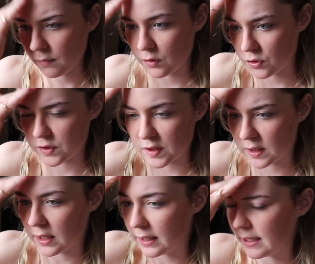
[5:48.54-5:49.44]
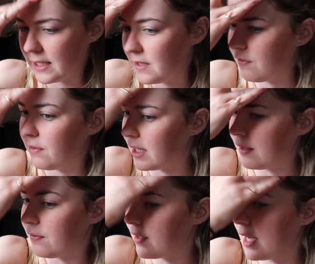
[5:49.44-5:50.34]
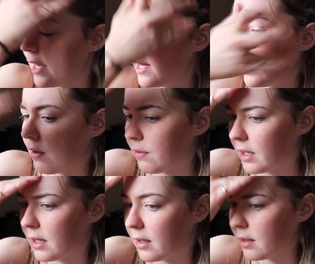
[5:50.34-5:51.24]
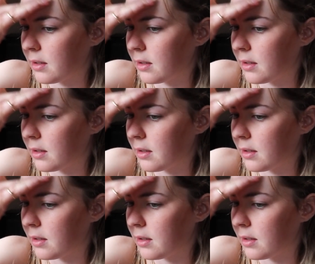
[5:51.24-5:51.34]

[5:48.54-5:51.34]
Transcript: Just to kind of even out that area.